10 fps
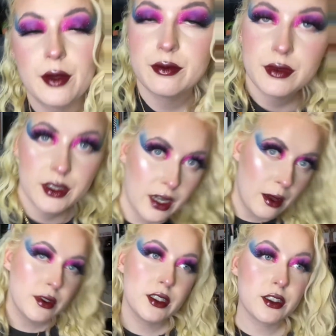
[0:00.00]
So now I'm
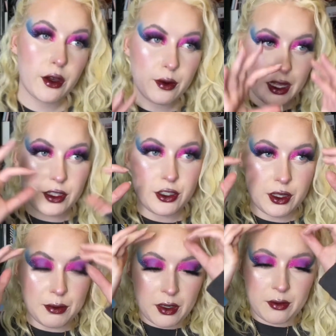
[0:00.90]
going to go and do the
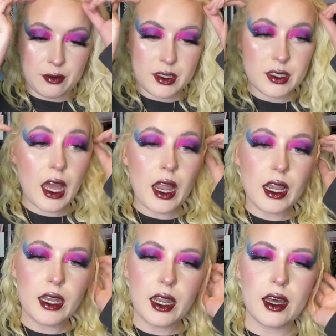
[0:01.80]
bottoms
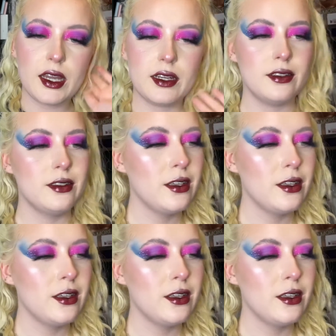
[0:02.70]
line.